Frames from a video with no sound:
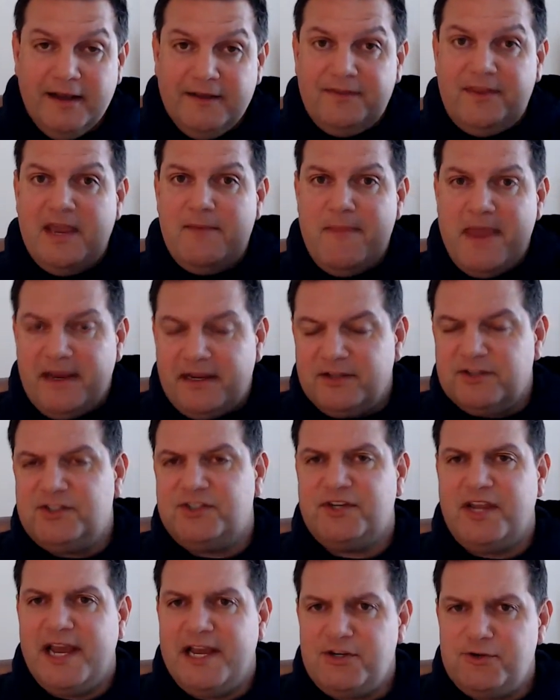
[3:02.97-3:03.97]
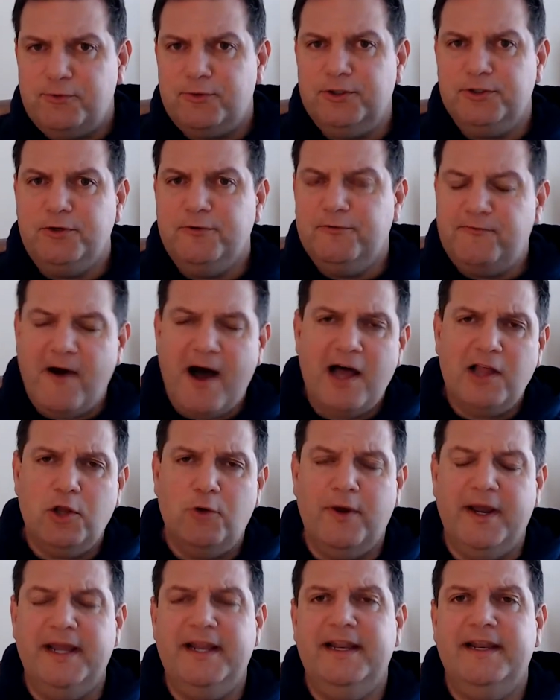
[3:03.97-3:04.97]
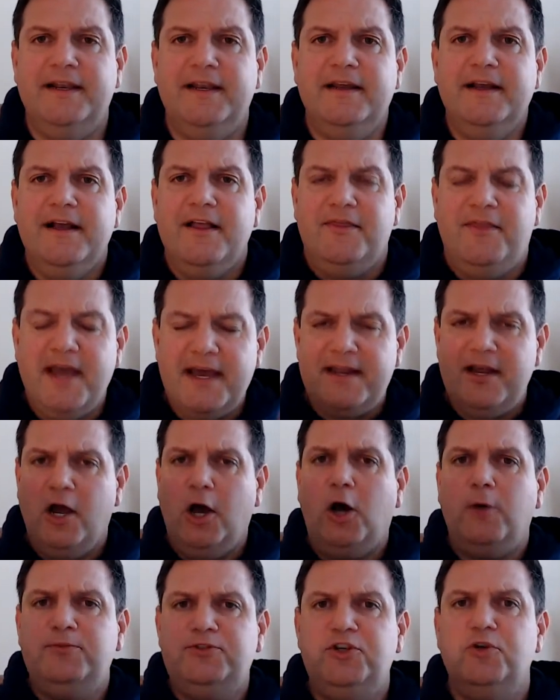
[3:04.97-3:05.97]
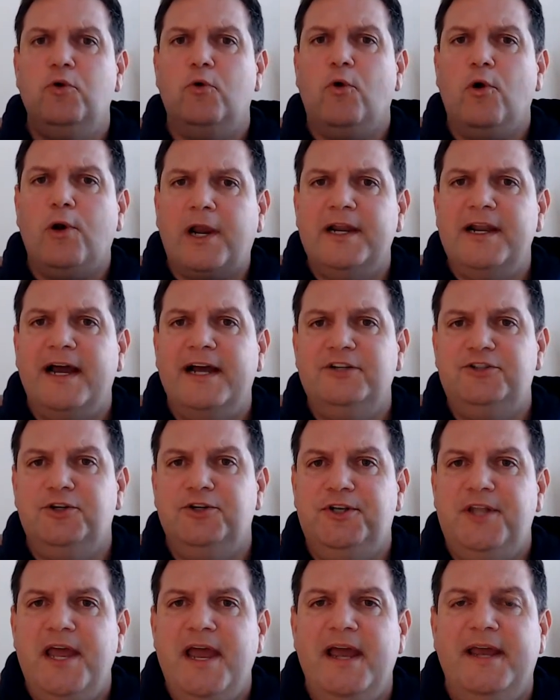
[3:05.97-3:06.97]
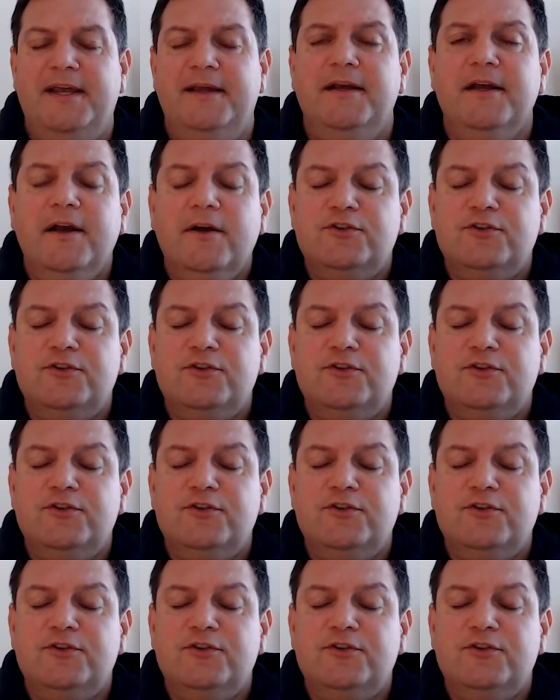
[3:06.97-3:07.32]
They make a schedule and you follow it. And that helps you organize your day.